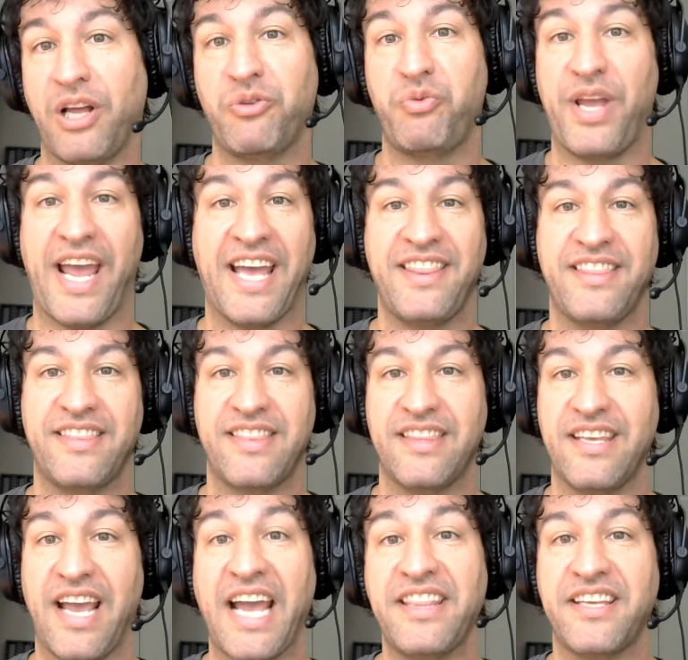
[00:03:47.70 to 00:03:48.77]
what we
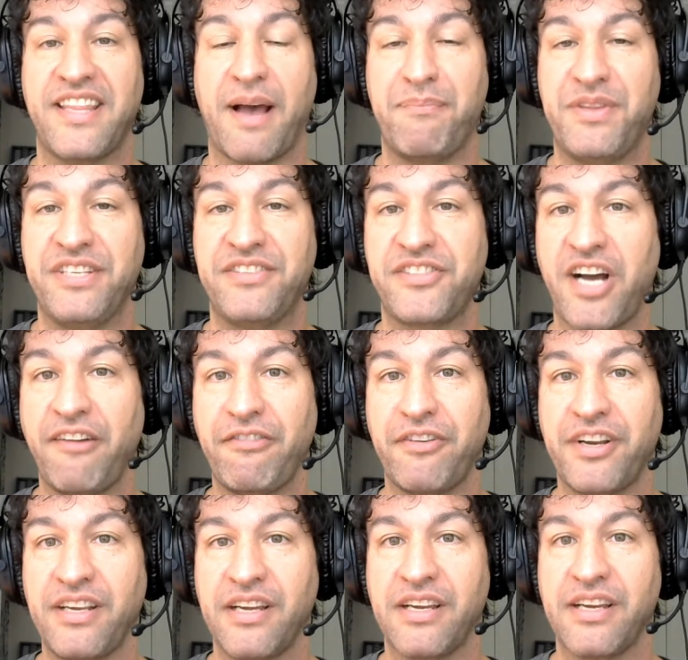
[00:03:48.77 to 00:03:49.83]
ended up
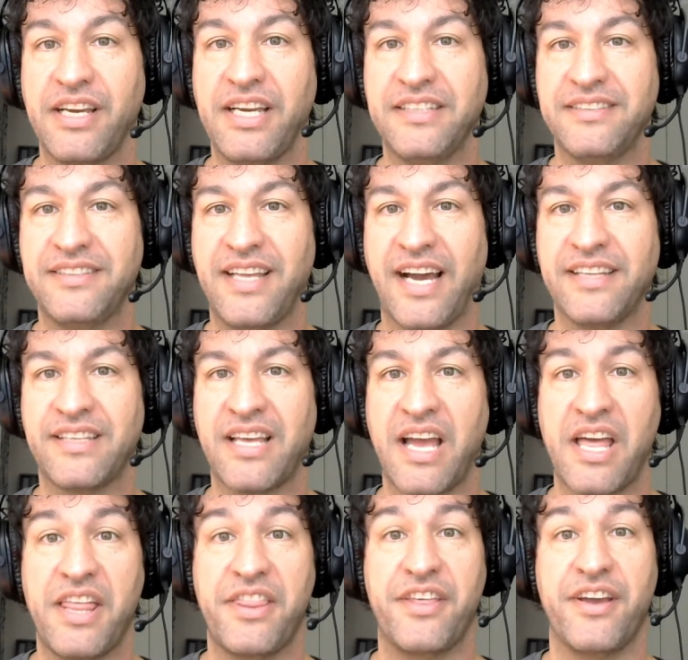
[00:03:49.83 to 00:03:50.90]
discovering is that
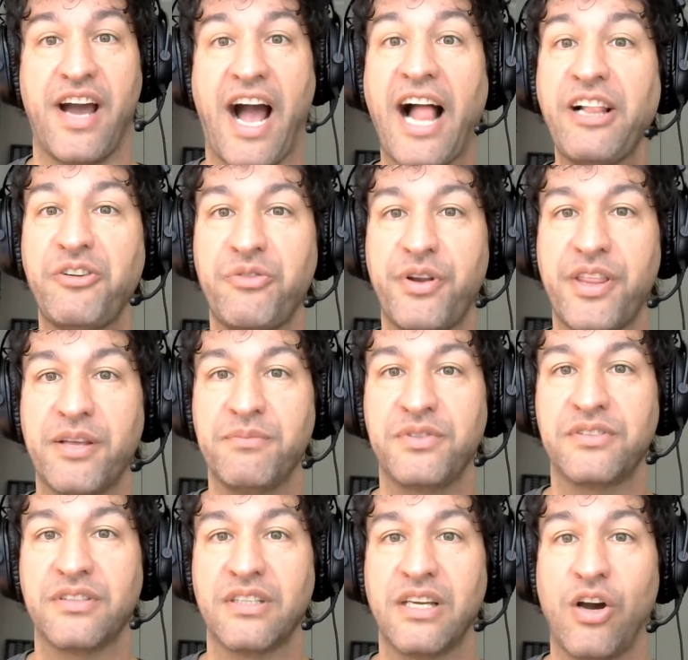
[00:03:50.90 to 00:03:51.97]
the
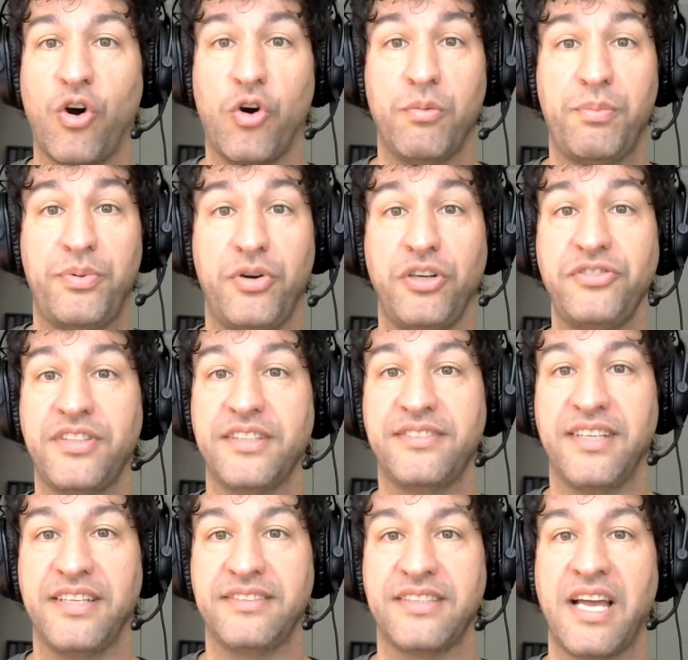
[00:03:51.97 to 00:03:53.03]
algorithms or
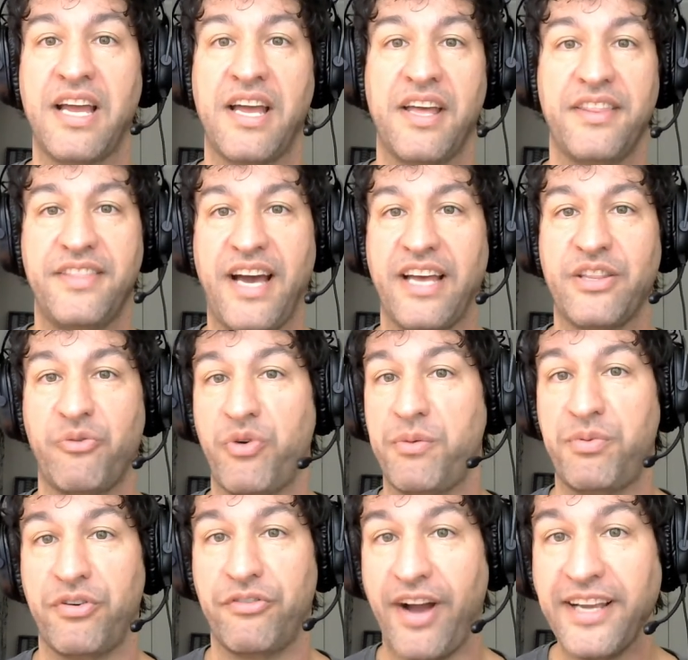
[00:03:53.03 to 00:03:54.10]
processes that
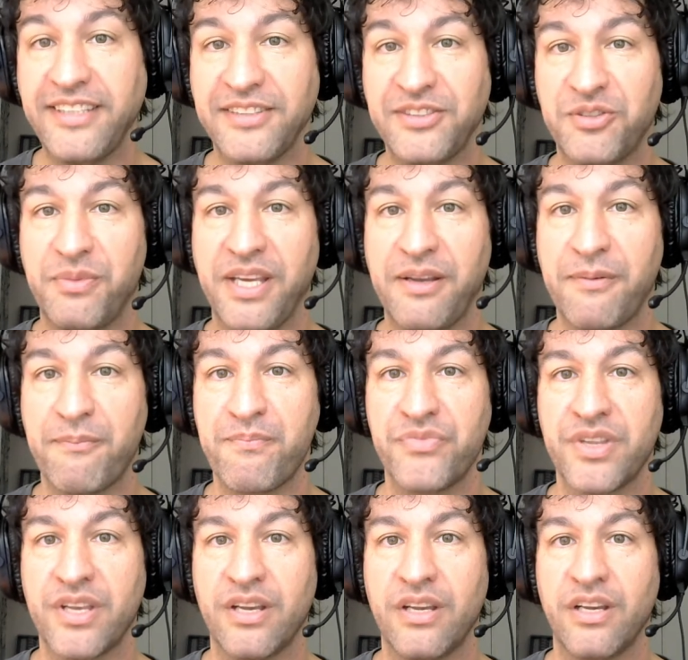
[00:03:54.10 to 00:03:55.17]
were provided to me
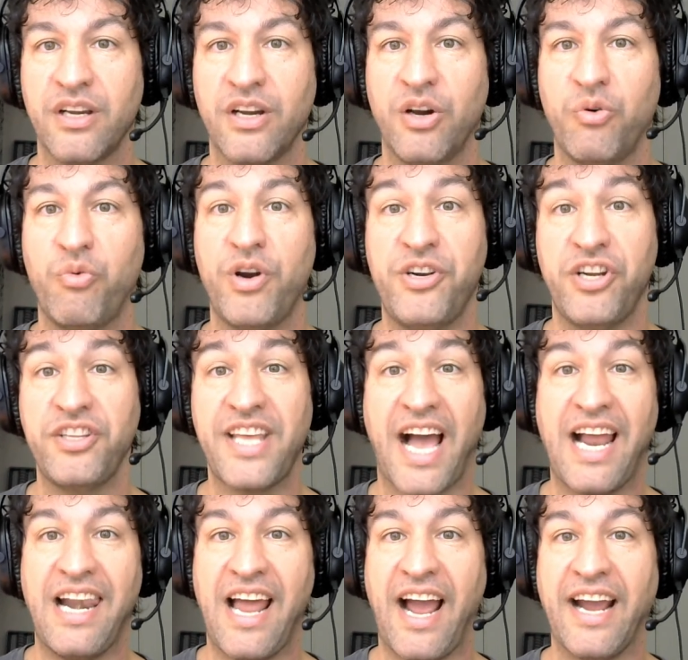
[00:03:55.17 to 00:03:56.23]
were not
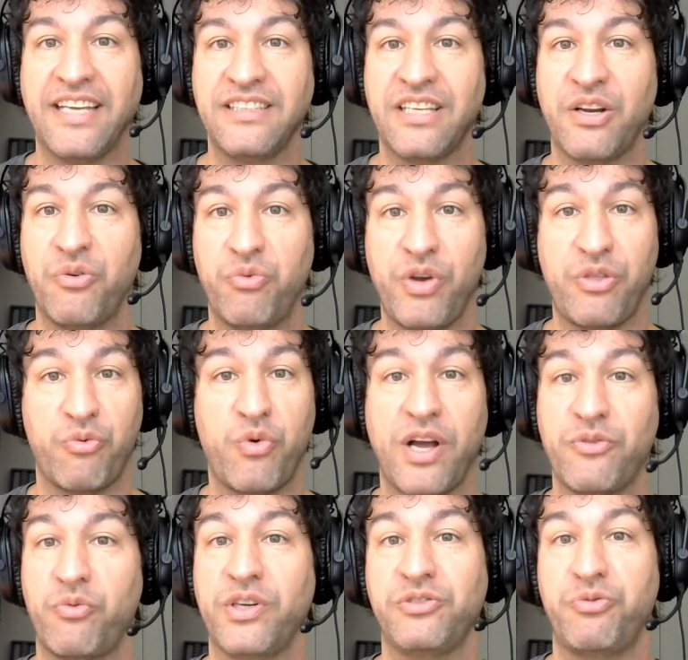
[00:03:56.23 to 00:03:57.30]
aligned with
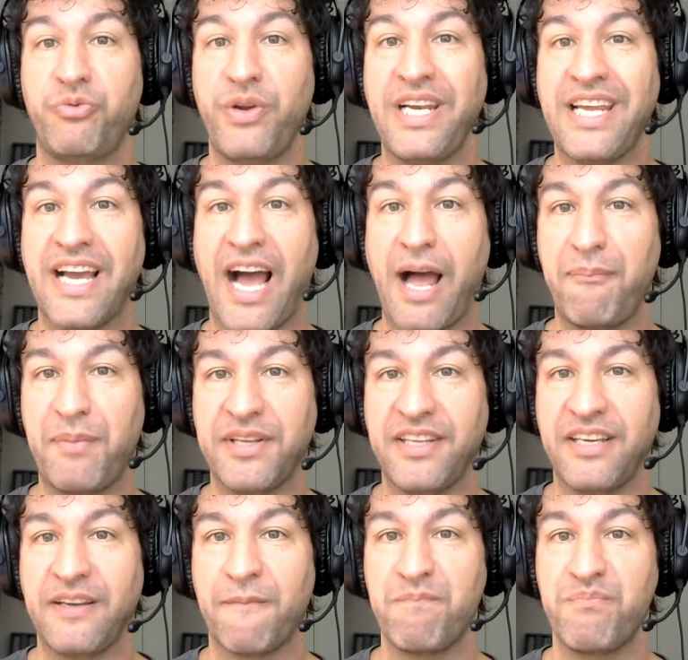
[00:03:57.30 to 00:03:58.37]
what was really
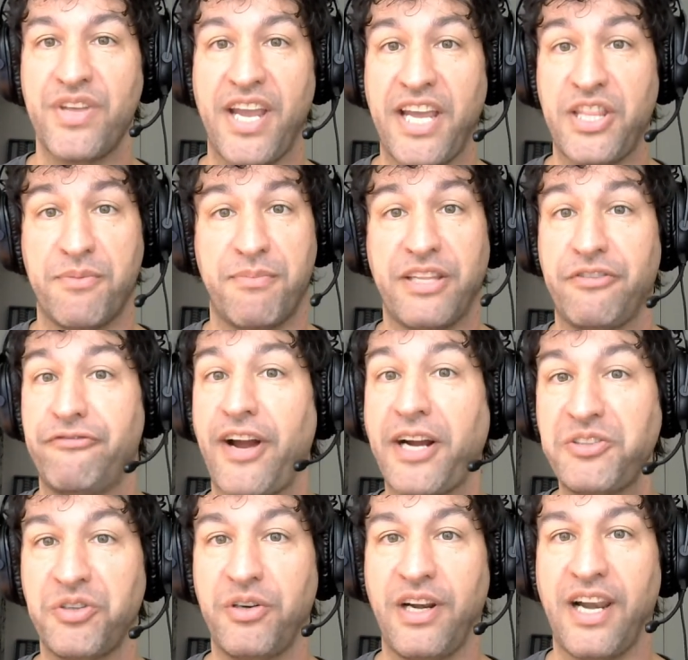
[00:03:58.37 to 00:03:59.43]
happening in the
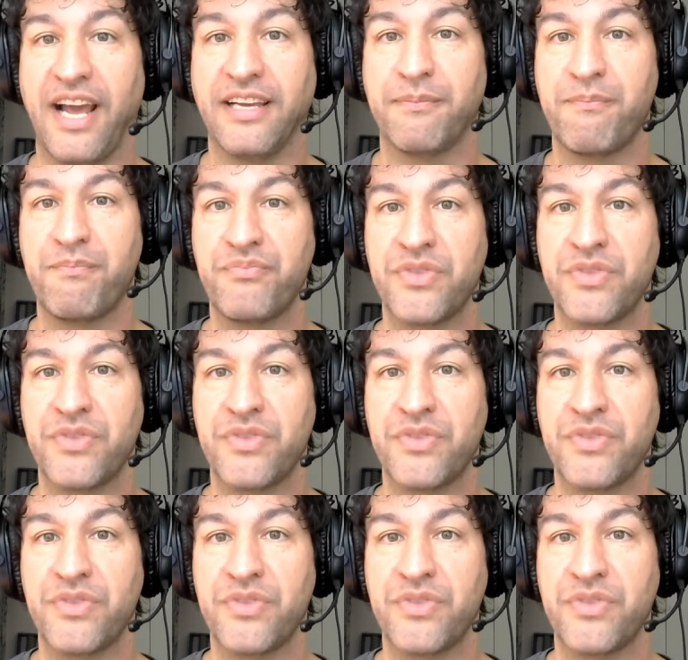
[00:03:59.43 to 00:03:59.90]
manufacturing line.